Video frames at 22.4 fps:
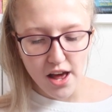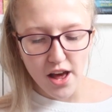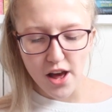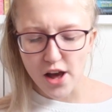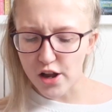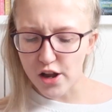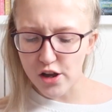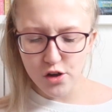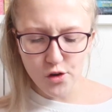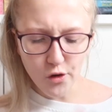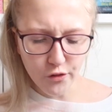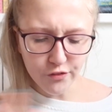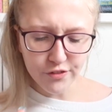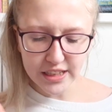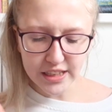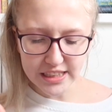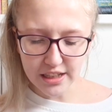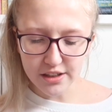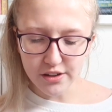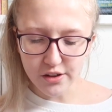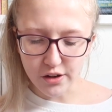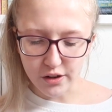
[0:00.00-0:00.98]
enough is
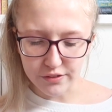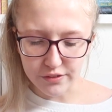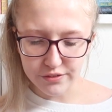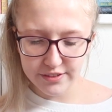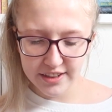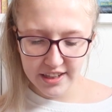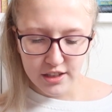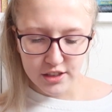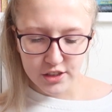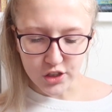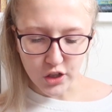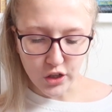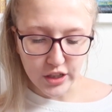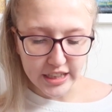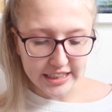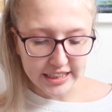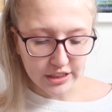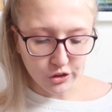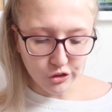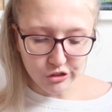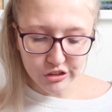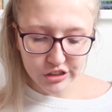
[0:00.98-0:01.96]
enough. So he
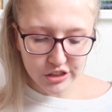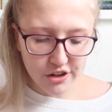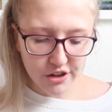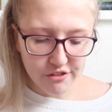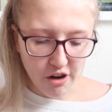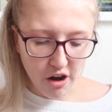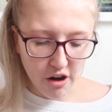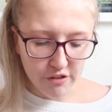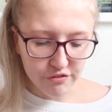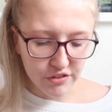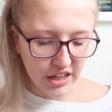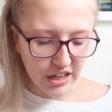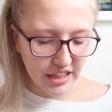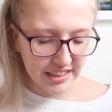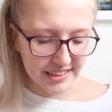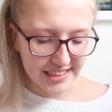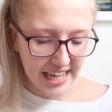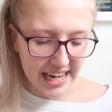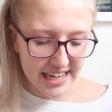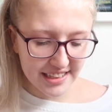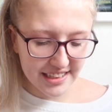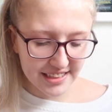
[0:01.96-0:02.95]
cuts her off and
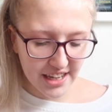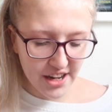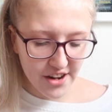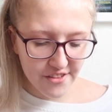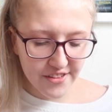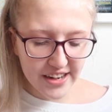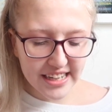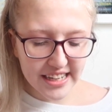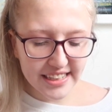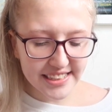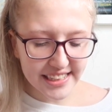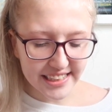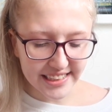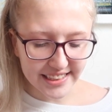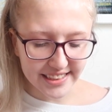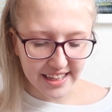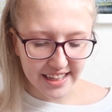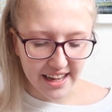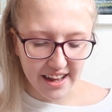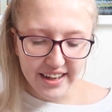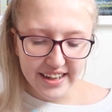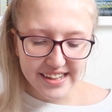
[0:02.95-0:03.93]
sends her and her
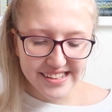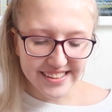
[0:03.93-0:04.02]
sister